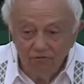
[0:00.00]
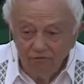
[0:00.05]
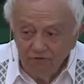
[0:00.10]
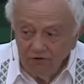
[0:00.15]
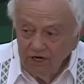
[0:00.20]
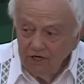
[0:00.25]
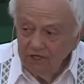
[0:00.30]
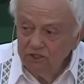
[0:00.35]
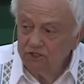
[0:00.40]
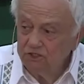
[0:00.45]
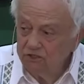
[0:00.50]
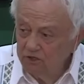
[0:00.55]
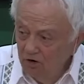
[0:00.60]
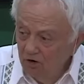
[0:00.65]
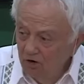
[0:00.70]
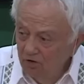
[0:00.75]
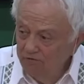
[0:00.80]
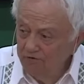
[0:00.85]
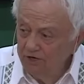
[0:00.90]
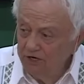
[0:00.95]
fields
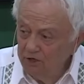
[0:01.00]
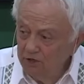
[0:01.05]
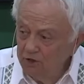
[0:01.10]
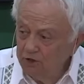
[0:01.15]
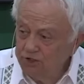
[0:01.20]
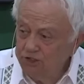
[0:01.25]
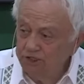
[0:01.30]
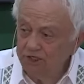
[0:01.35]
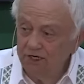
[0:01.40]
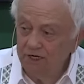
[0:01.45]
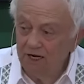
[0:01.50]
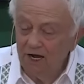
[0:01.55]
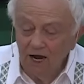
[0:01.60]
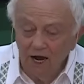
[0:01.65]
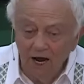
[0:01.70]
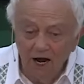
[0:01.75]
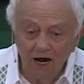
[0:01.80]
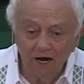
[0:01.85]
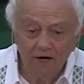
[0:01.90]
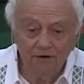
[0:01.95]
of energy
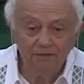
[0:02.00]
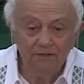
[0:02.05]
are